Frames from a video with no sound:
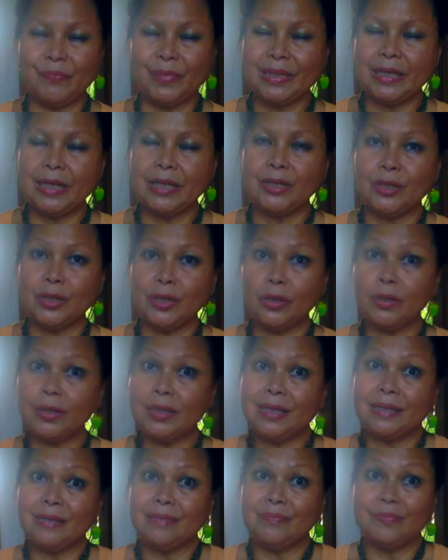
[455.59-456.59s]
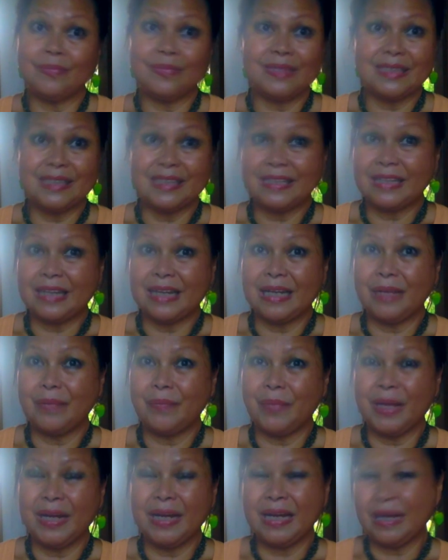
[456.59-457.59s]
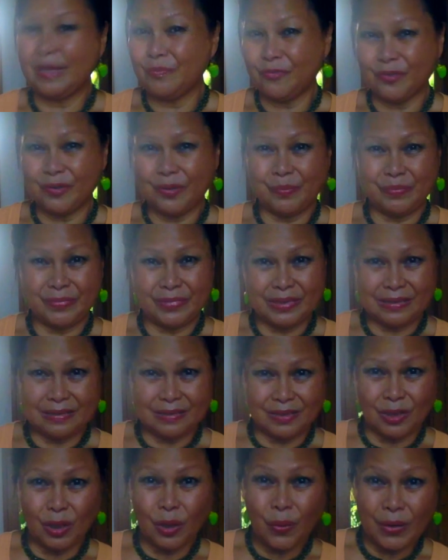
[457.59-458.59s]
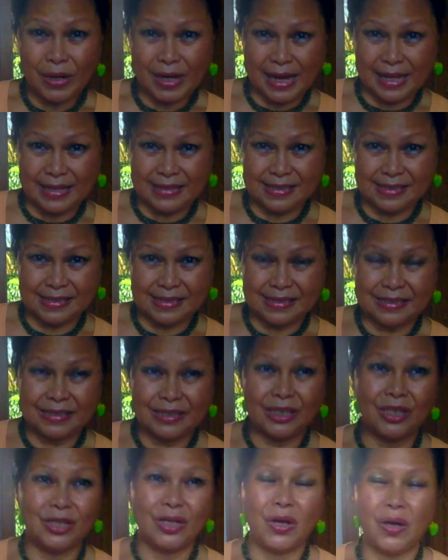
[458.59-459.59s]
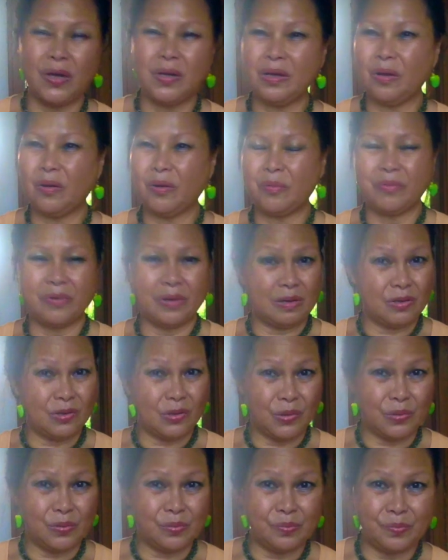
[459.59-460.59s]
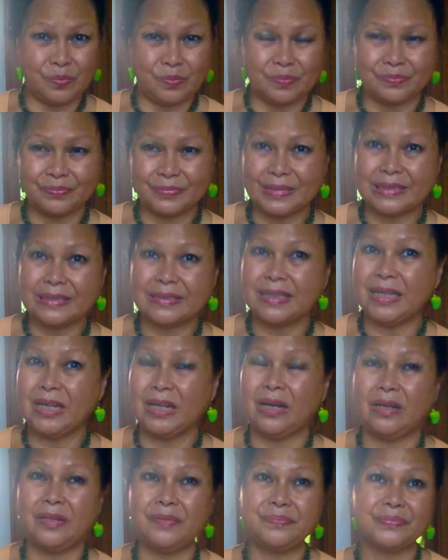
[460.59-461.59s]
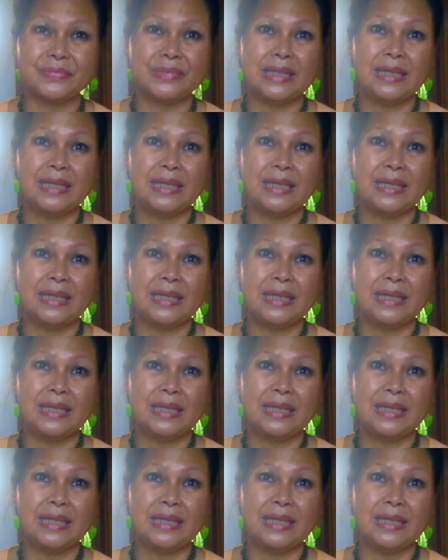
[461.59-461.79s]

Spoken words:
But they don't know that these Italian men come from low class, you know, or low, you know,